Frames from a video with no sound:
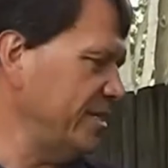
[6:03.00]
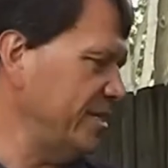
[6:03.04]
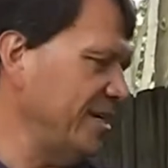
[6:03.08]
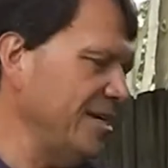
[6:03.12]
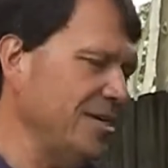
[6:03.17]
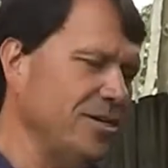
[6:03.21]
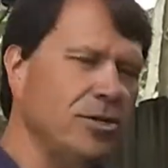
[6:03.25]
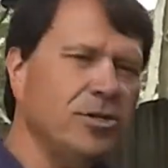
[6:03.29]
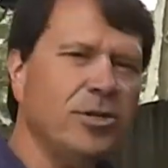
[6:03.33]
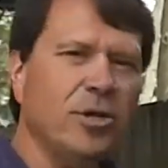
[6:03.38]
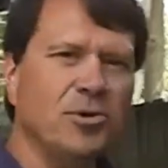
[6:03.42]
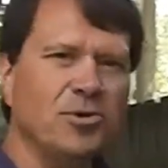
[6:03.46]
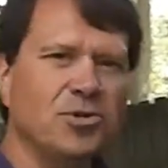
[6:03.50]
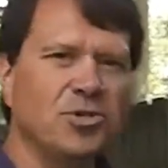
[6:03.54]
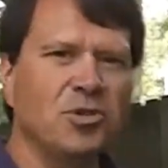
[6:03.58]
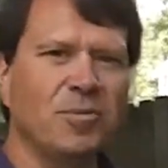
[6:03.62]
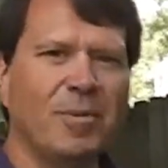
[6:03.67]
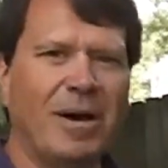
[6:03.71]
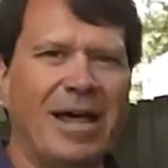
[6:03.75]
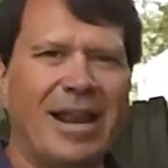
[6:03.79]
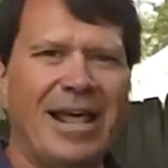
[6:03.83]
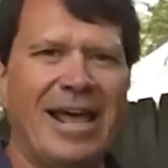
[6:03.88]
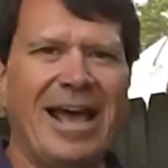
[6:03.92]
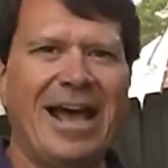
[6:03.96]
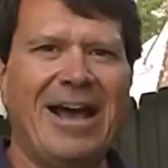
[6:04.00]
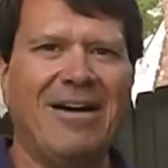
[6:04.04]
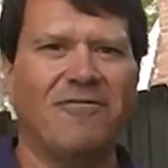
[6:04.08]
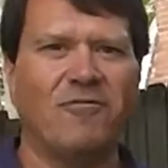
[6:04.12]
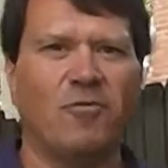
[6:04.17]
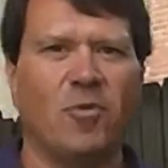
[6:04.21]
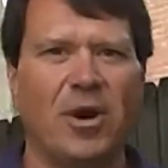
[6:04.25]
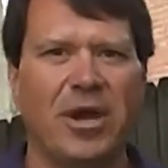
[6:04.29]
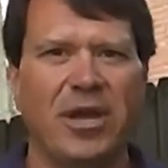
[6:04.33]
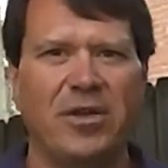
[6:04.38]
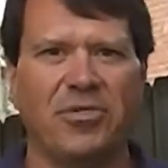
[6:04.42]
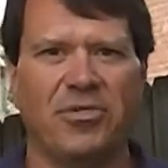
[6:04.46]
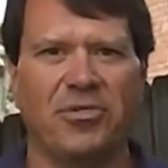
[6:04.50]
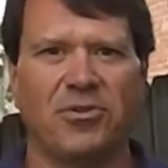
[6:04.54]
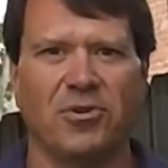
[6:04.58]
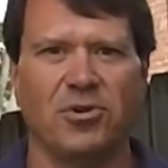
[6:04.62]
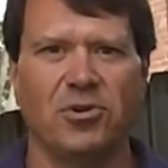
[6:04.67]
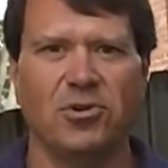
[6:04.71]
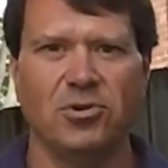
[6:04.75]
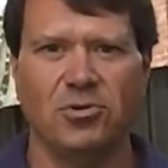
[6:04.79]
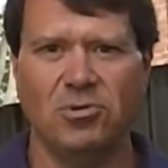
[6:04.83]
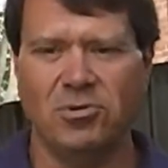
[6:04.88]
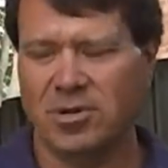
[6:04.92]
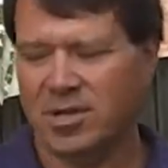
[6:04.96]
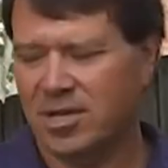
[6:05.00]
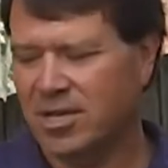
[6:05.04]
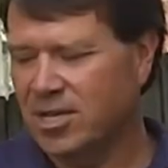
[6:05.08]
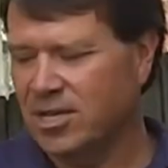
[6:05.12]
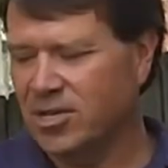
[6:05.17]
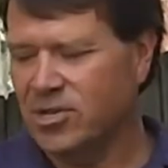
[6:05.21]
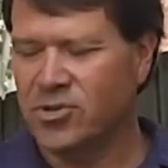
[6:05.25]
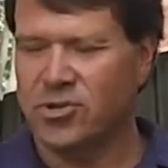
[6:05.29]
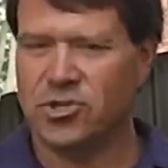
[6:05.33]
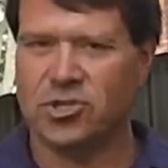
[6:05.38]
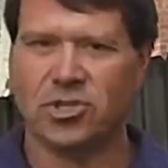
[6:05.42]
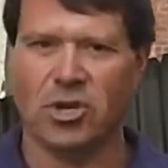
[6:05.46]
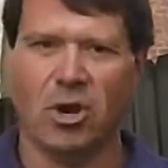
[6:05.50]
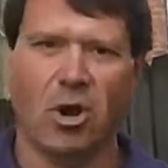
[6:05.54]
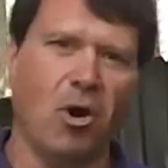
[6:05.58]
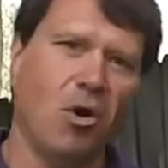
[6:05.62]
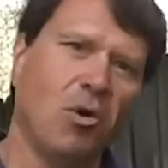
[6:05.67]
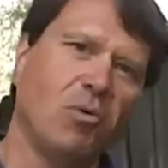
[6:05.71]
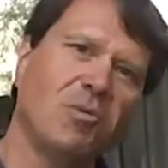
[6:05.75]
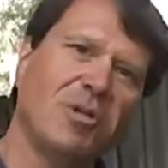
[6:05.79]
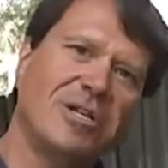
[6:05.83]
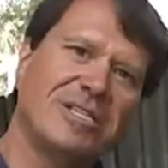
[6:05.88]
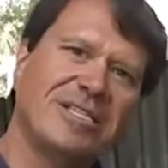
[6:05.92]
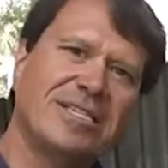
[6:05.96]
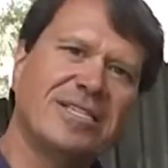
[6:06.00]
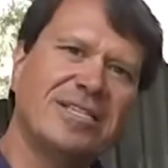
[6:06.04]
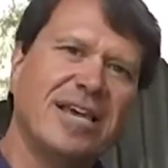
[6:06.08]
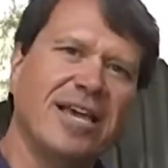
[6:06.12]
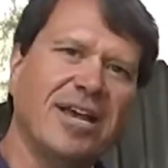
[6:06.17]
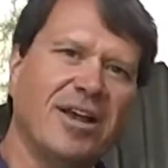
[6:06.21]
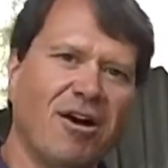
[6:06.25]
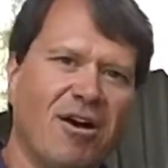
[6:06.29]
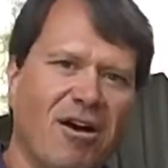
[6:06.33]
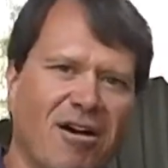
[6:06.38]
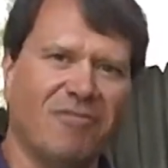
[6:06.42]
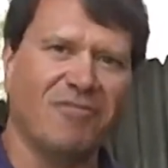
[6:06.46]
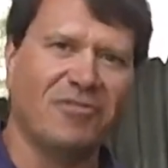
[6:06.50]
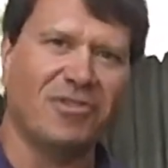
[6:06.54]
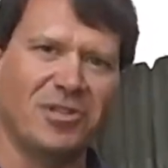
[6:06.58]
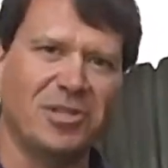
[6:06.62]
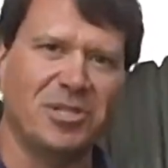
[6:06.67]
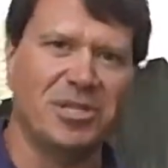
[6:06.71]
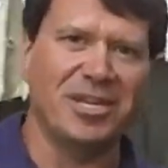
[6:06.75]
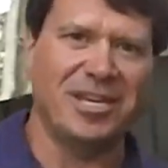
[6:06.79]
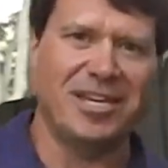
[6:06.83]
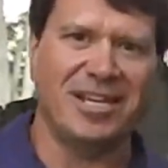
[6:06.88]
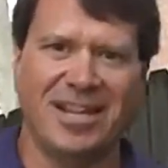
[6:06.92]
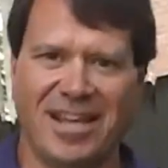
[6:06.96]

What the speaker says: getting close to about halfway through. So let's take off the lid